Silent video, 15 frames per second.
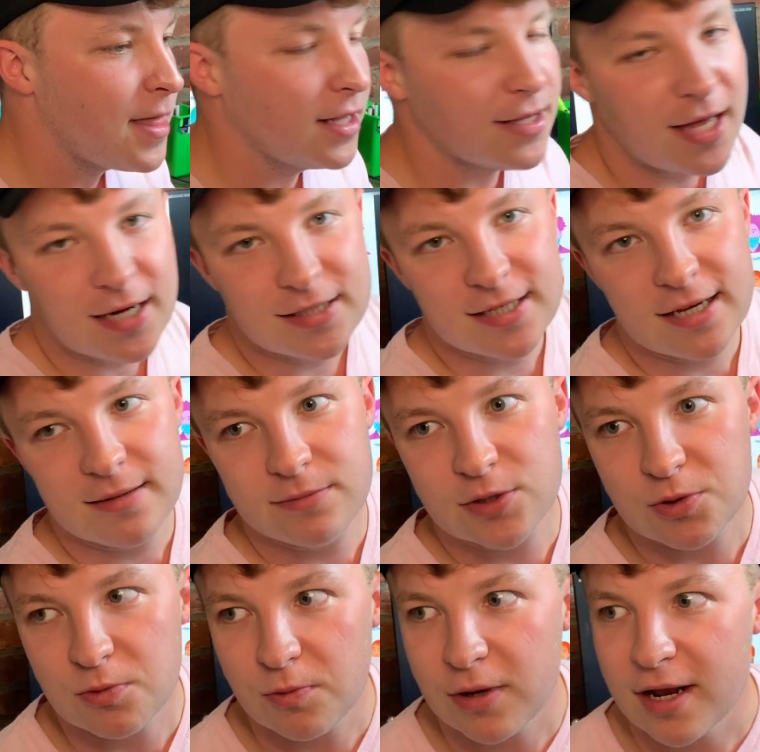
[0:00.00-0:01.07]
A lot of times
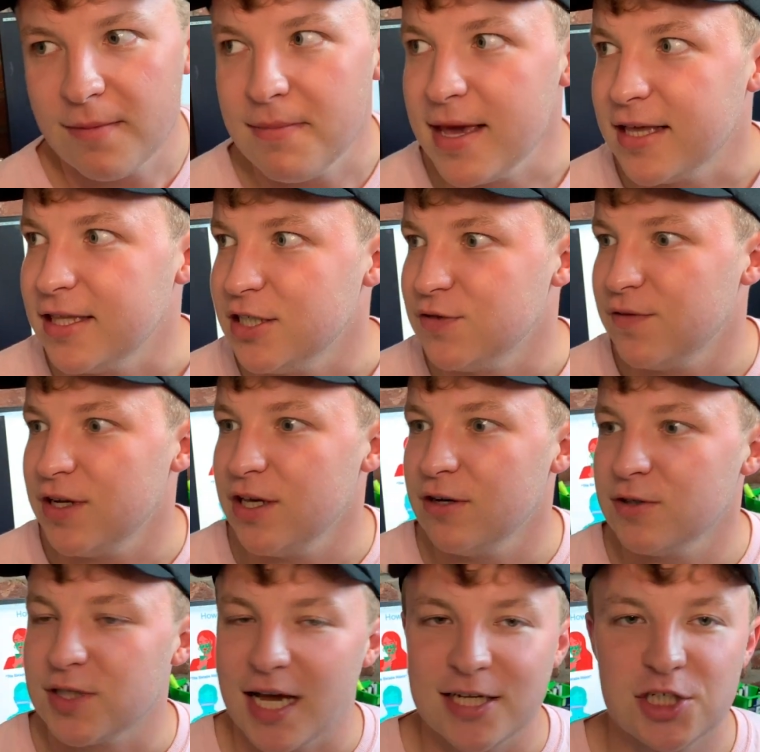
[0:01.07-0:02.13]
when I make these
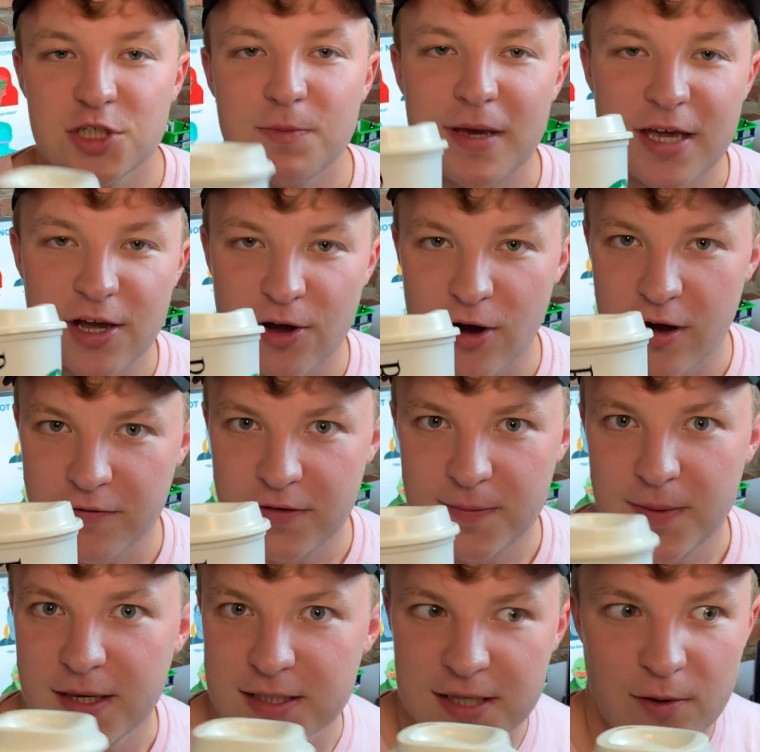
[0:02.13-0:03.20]
videos, I just make a coffee
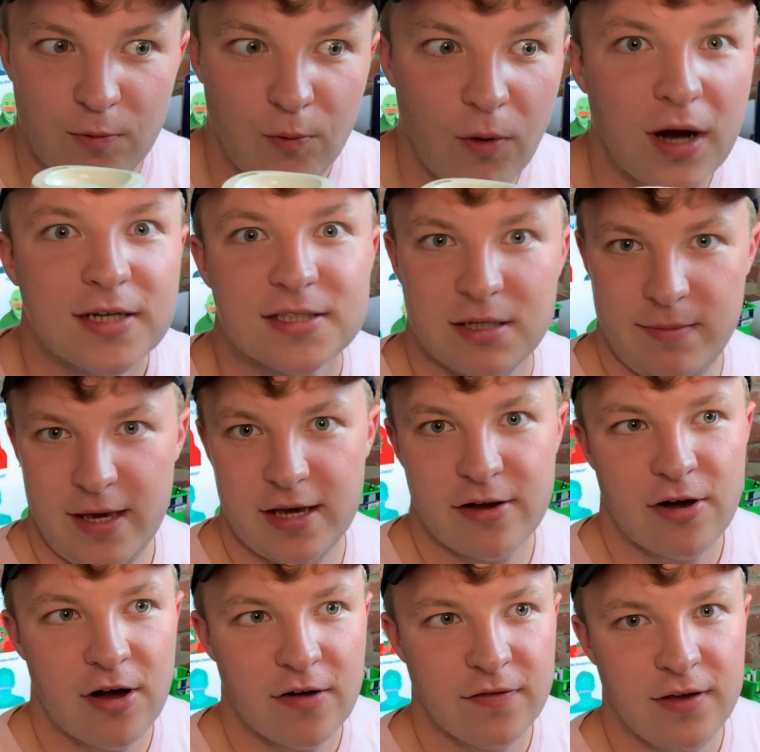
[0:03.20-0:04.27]
because I want to make a
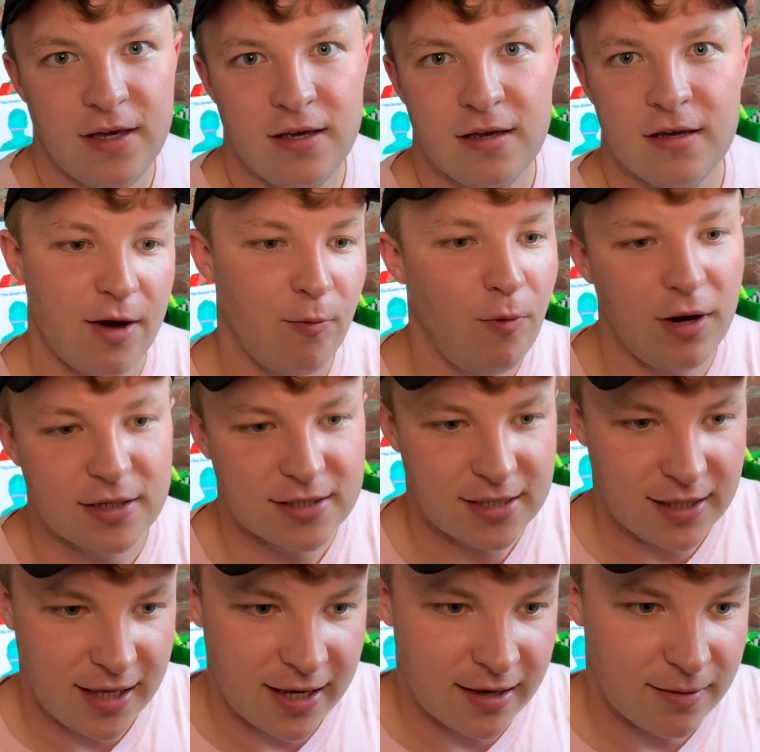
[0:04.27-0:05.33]
coffee. I want to,
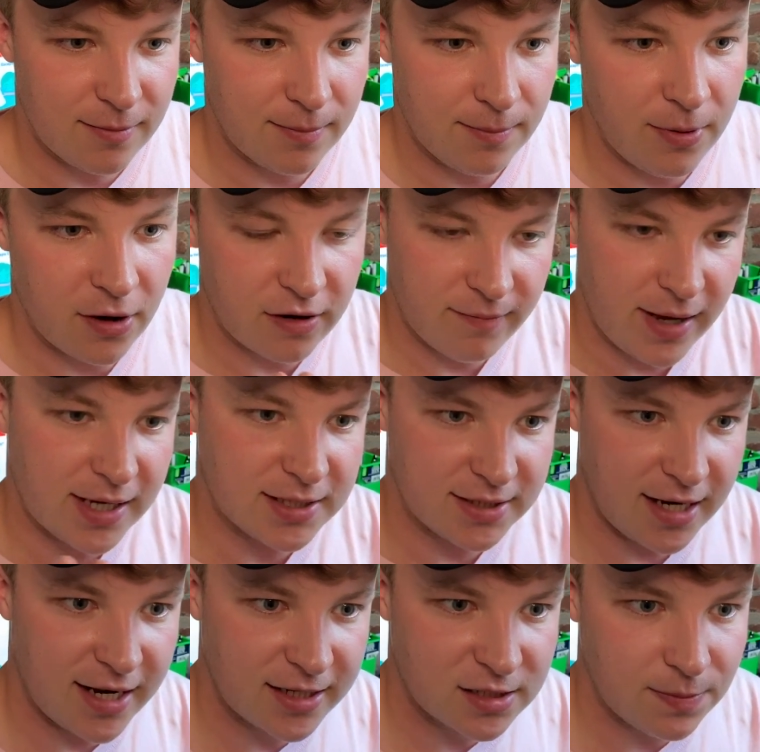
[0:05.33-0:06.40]
like, part of my
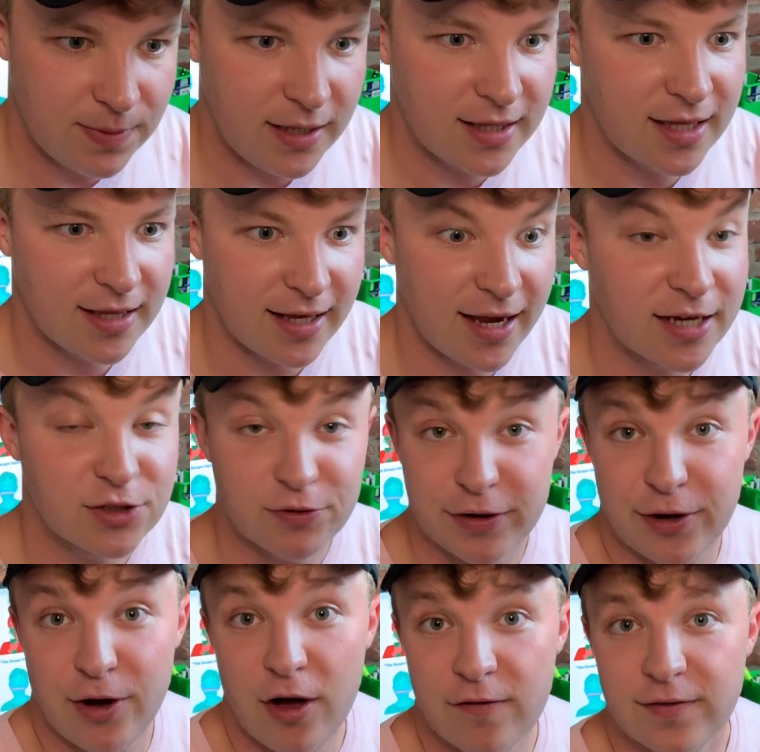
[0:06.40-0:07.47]
aesthetic to be that, like, I
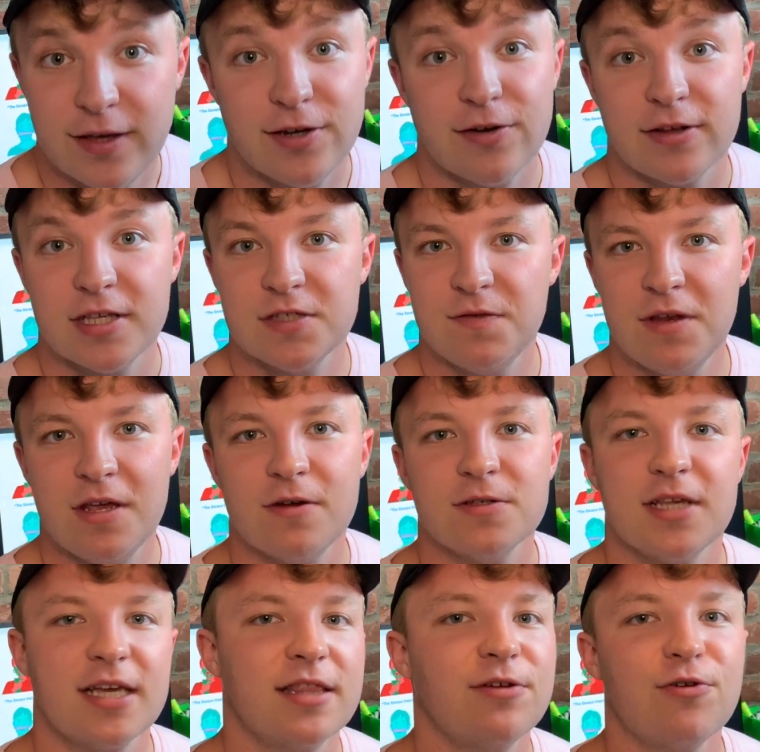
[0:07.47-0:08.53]
drink coffee during these videos,
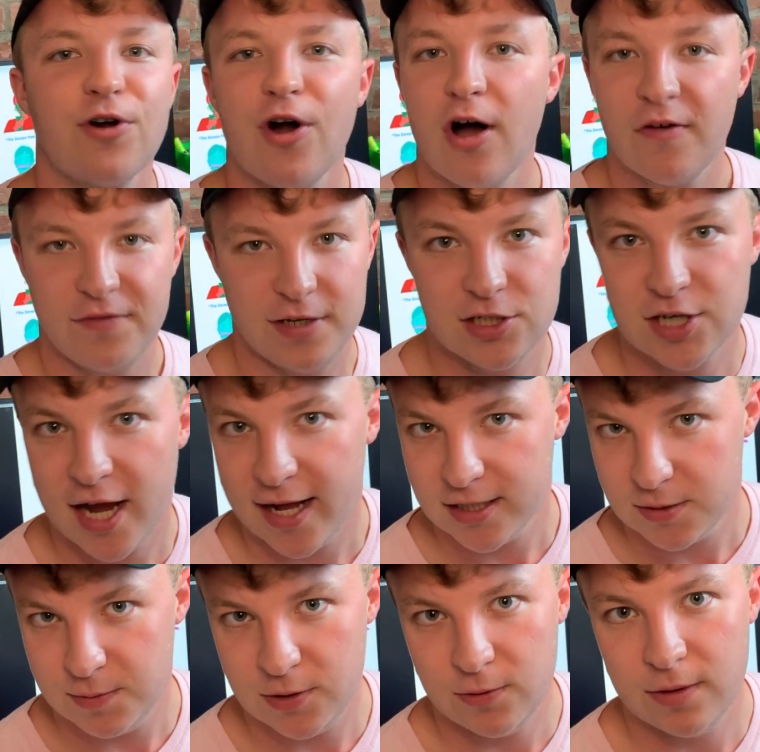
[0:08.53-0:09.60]
like little coffee
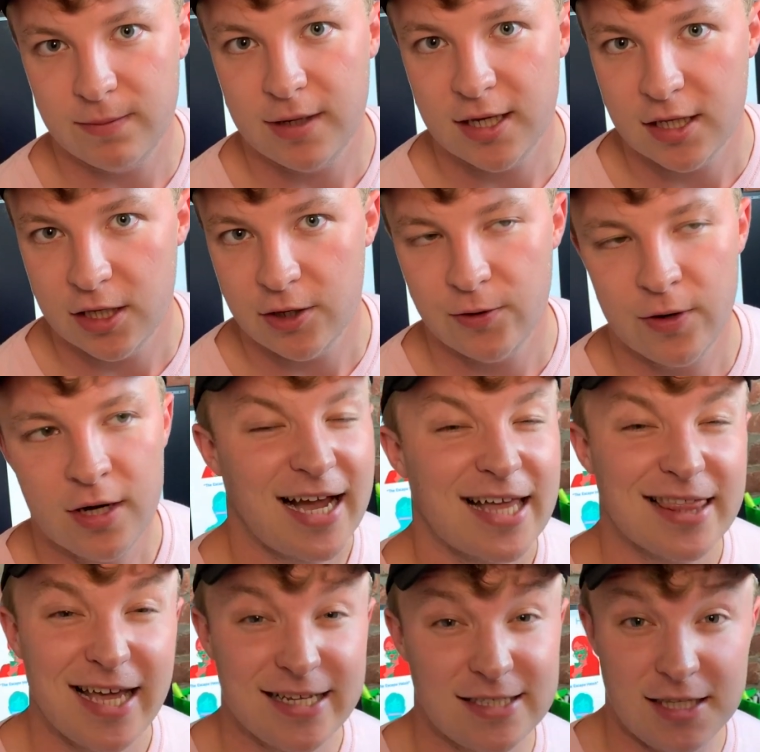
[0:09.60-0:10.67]
chats between me and you. I
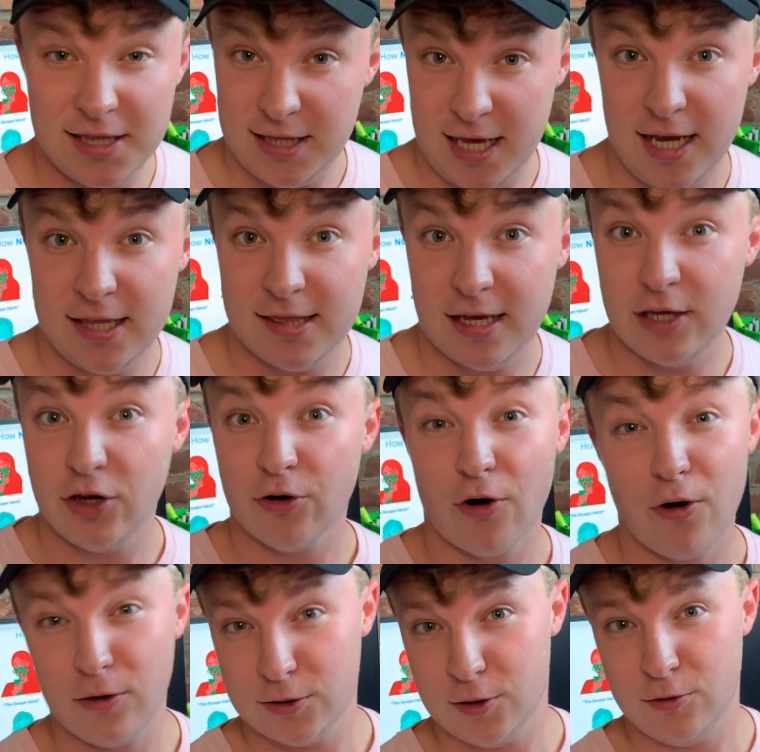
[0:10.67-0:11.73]
like to think that you're
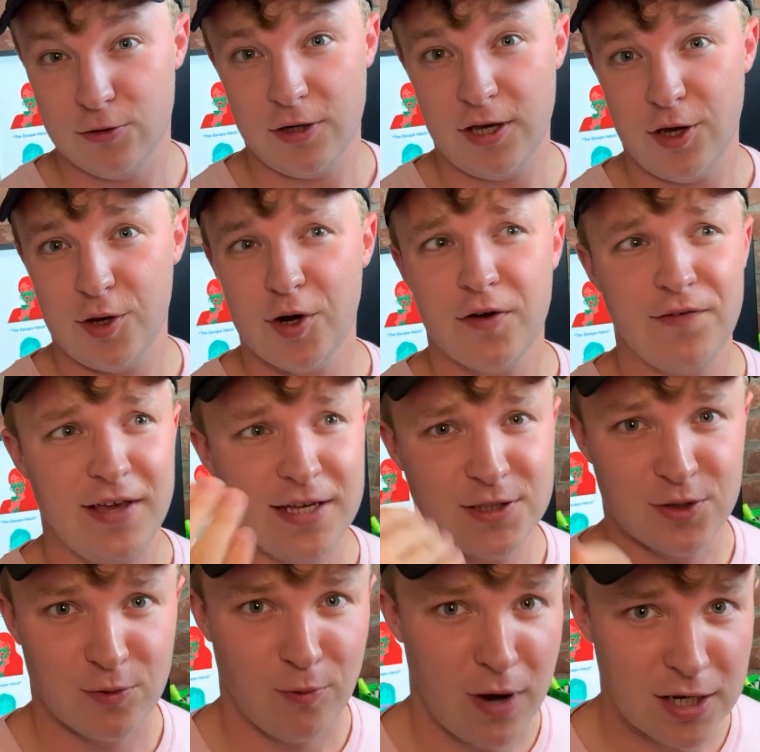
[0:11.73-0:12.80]
also drinking coffee as
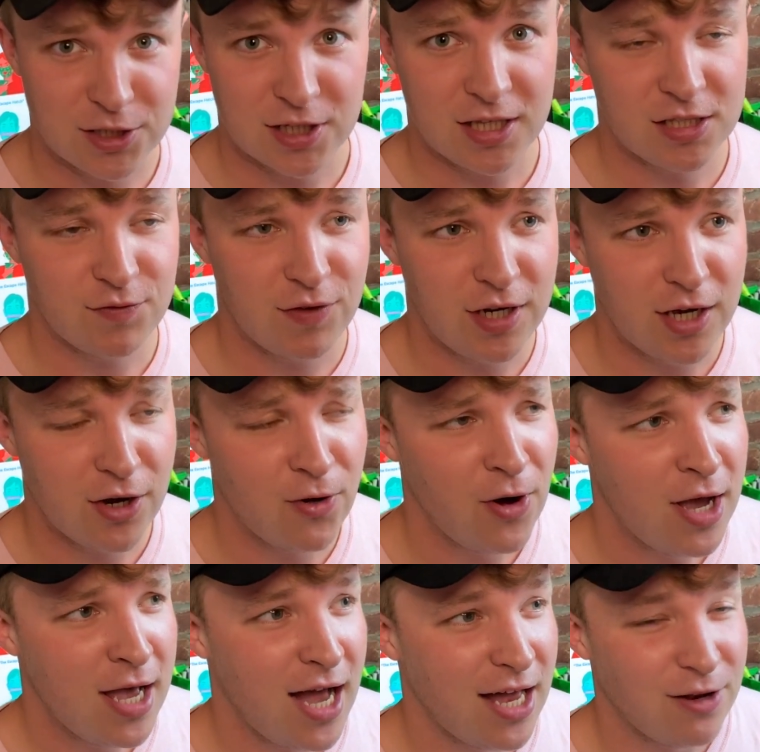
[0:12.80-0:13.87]
you're watching this video.
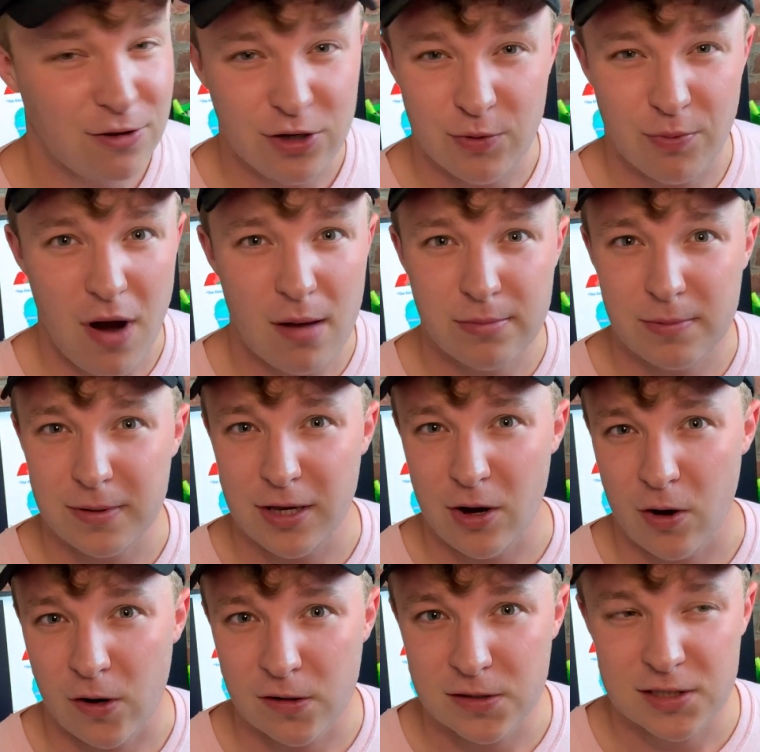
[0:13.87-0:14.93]
I know you probably
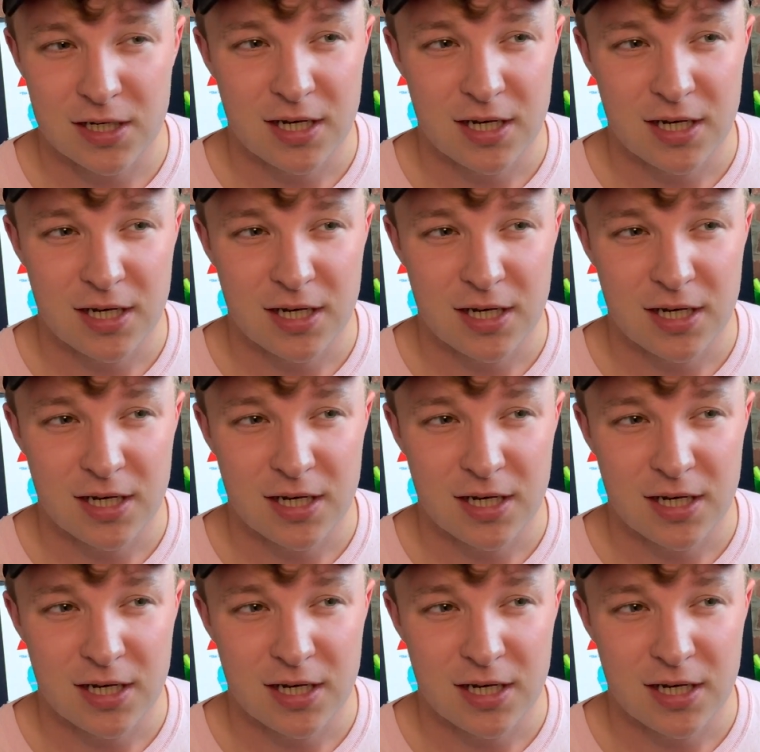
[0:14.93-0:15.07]
aren't,